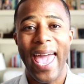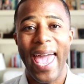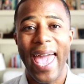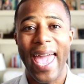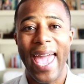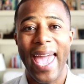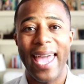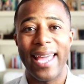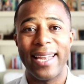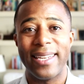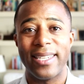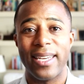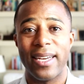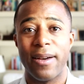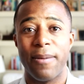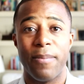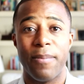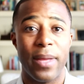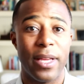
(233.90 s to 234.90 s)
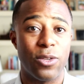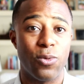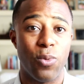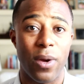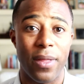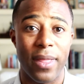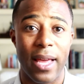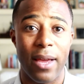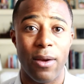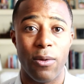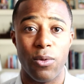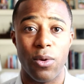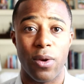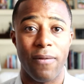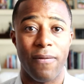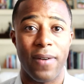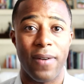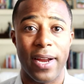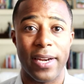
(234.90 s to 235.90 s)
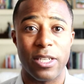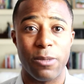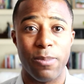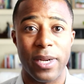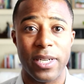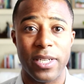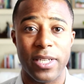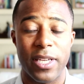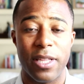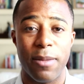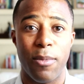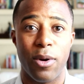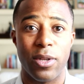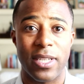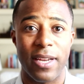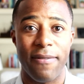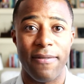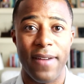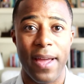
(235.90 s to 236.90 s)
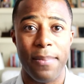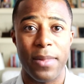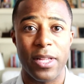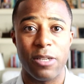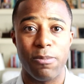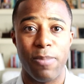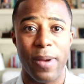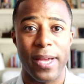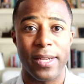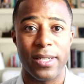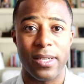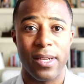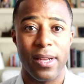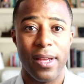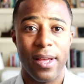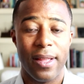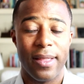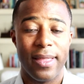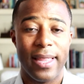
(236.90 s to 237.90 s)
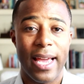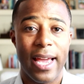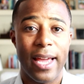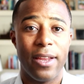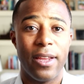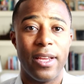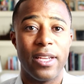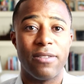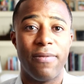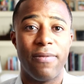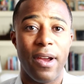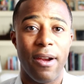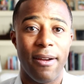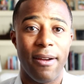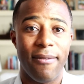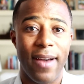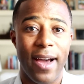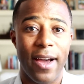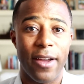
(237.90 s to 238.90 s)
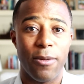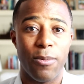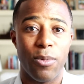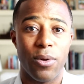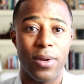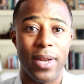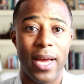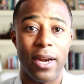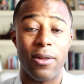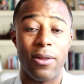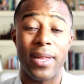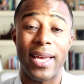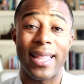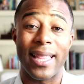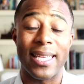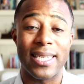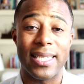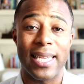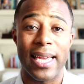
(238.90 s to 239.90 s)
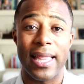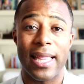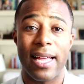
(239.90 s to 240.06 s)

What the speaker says: And it's one that you can find, especially in the multifamily space, that is very valuable, not only at the state